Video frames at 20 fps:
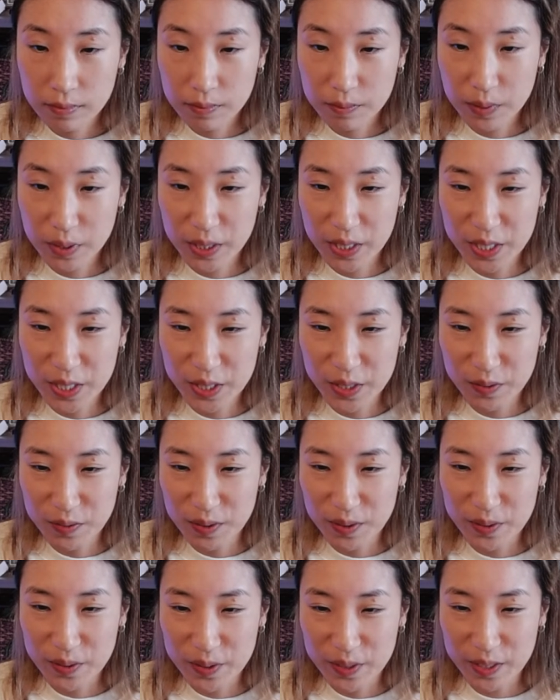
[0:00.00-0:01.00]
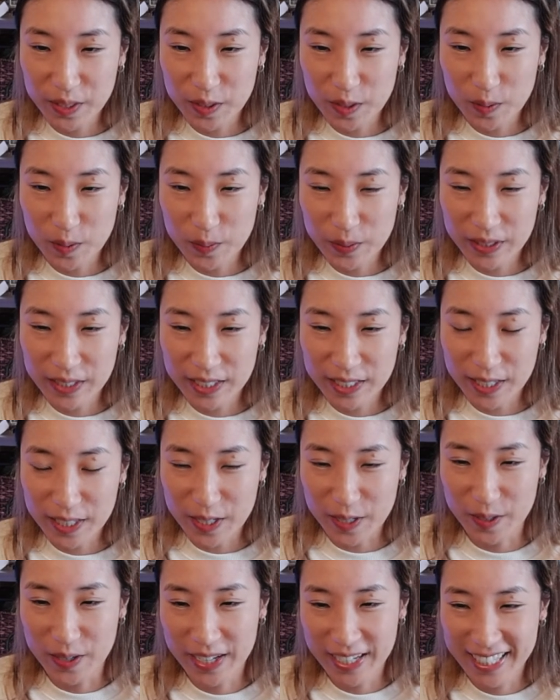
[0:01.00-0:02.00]
Petition for Rosé to open a
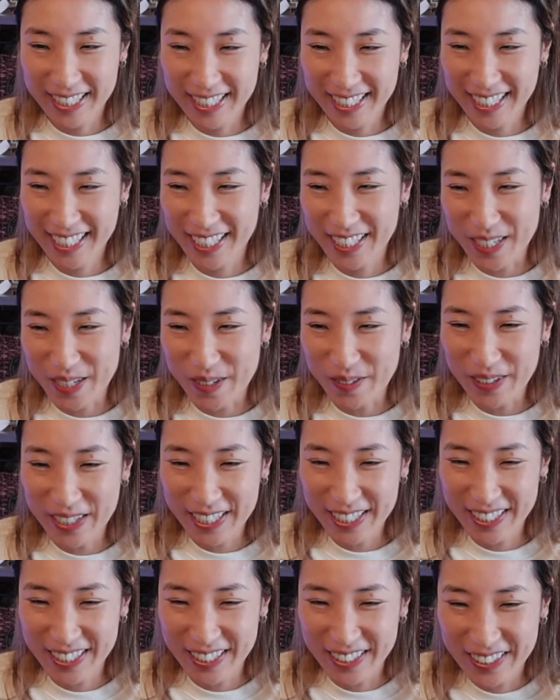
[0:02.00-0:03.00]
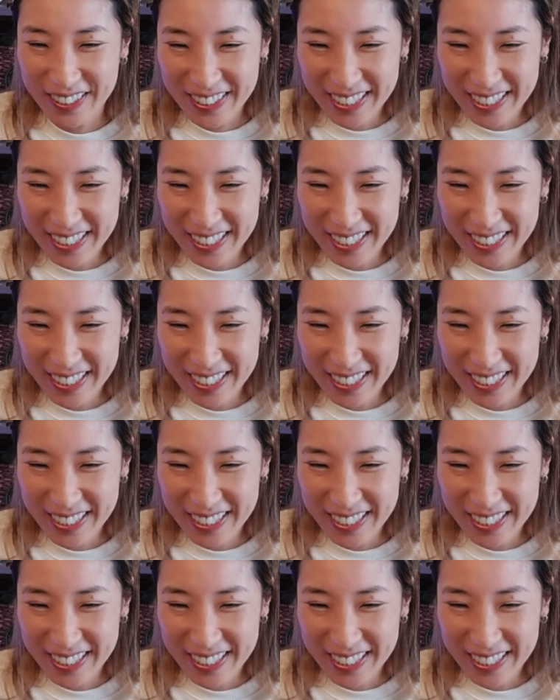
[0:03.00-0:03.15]
DIY Etsy shop. I know.